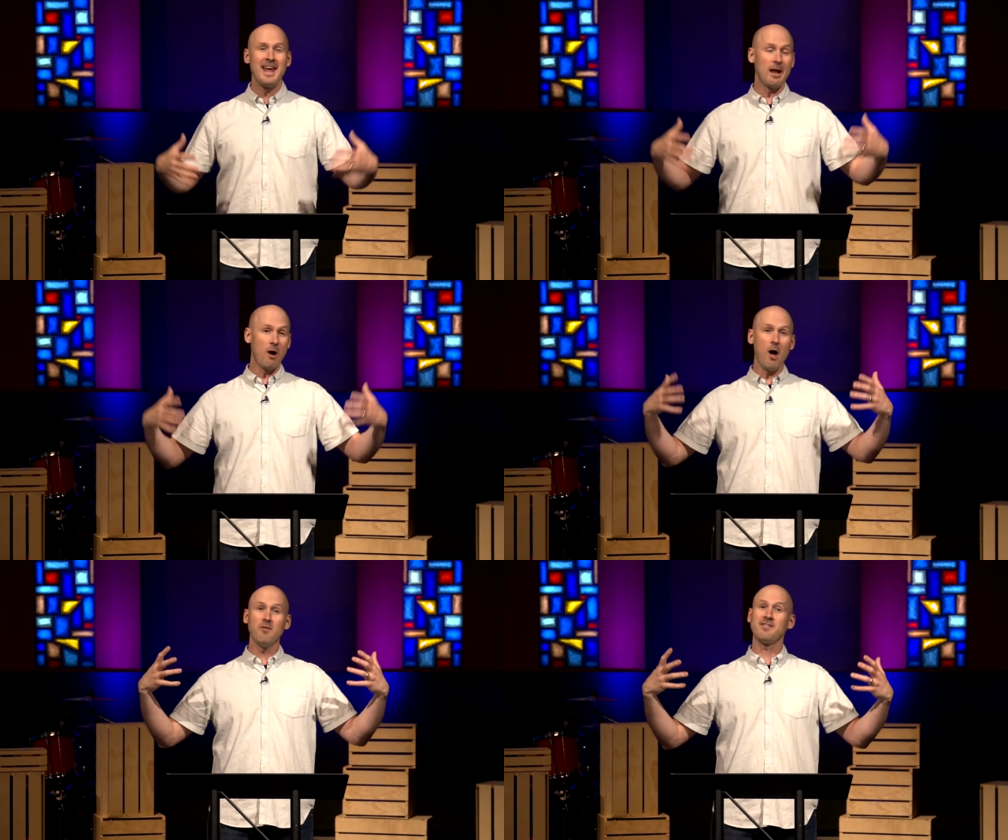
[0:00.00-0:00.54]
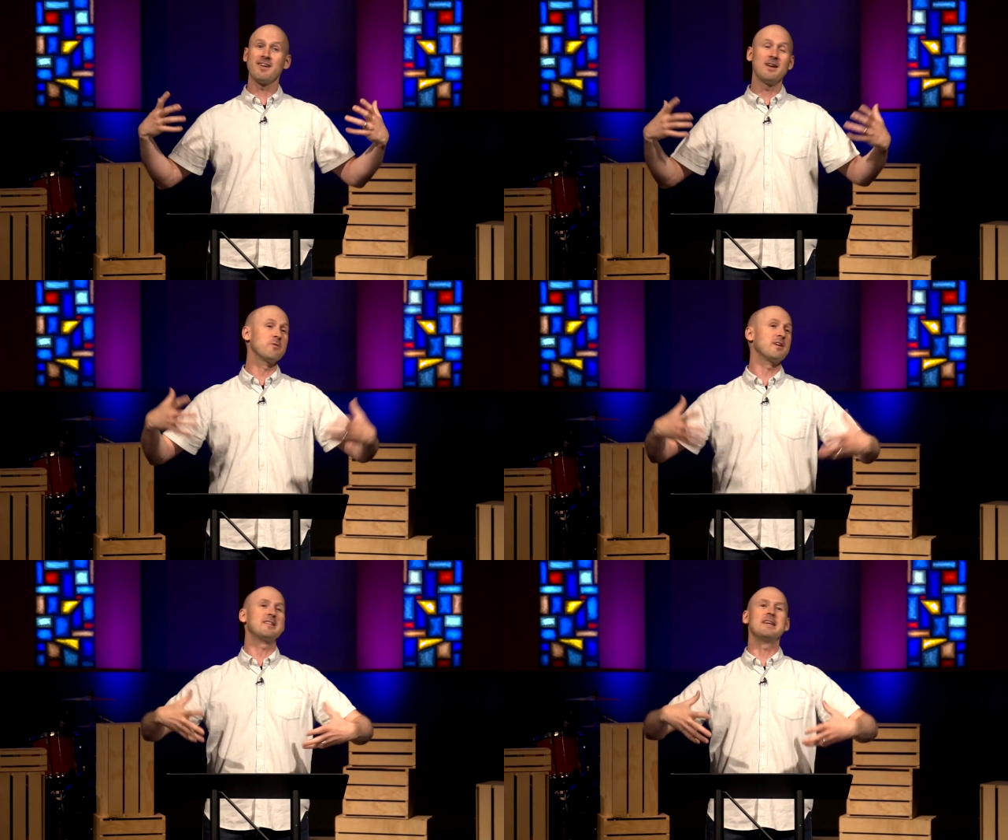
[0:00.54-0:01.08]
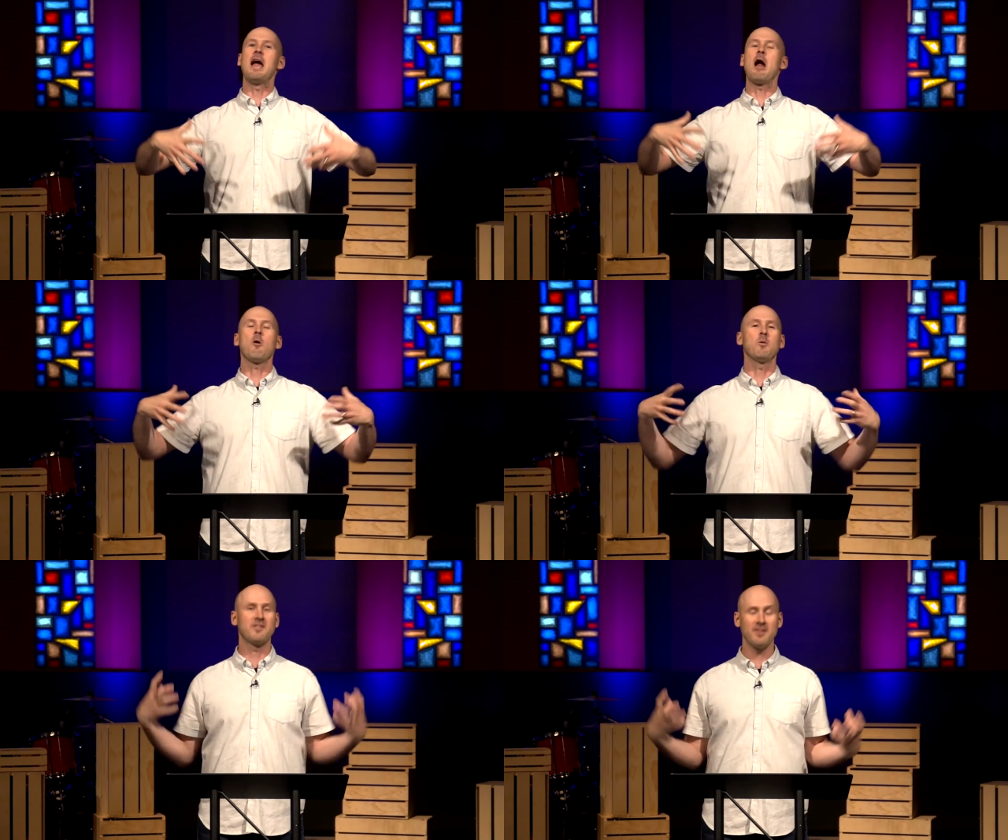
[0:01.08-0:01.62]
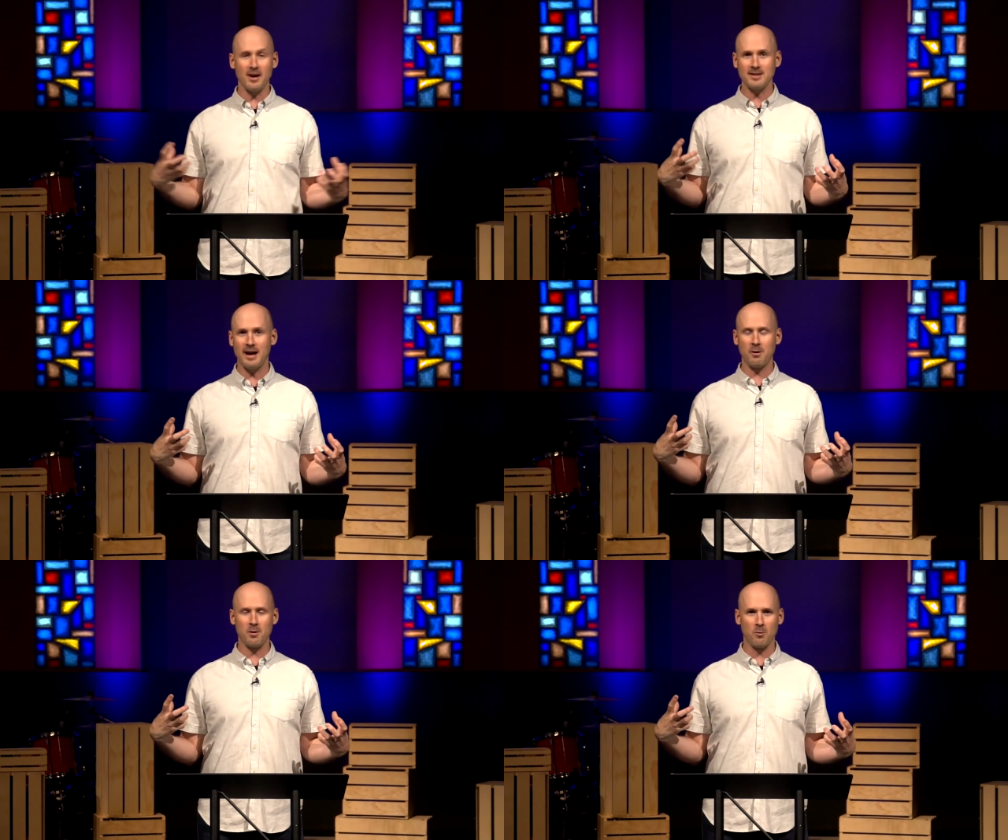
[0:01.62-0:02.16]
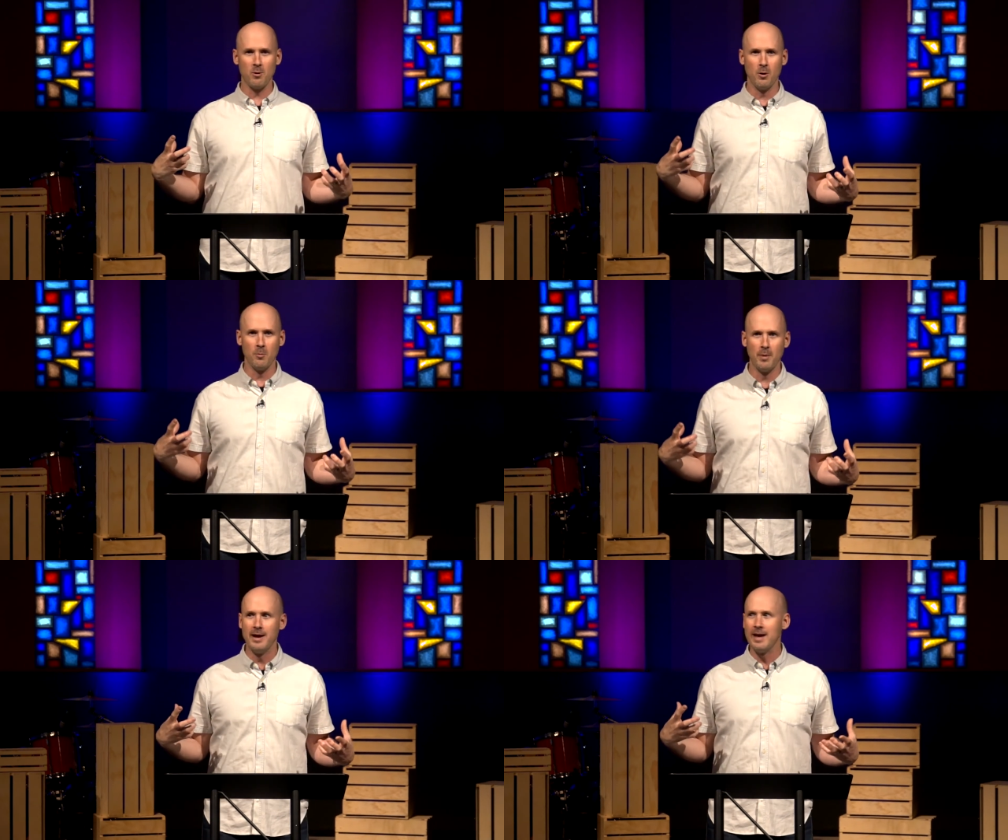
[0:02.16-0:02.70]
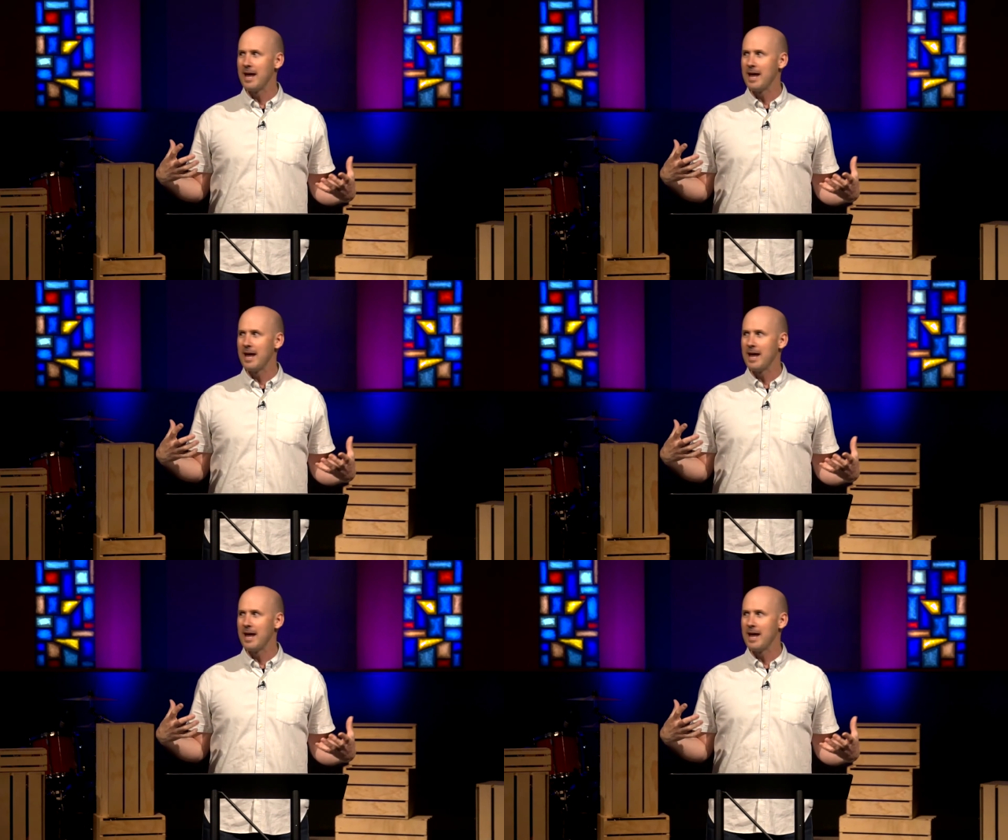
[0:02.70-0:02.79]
And all of a sudden, it was like the air was sucked out of the room,